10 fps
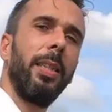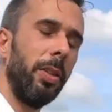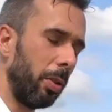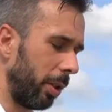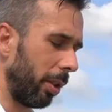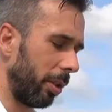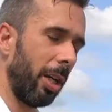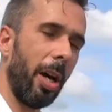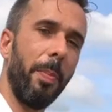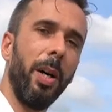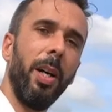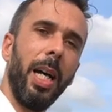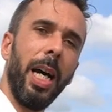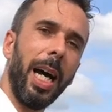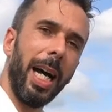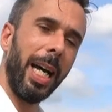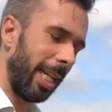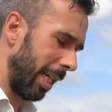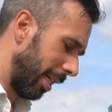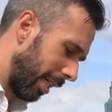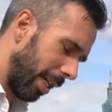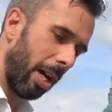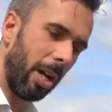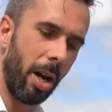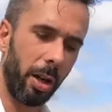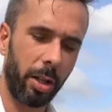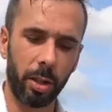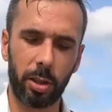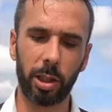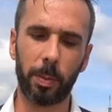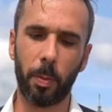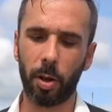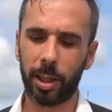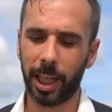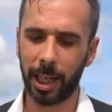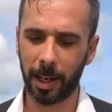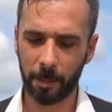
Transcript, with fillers: use your thumb and unlock the small tin.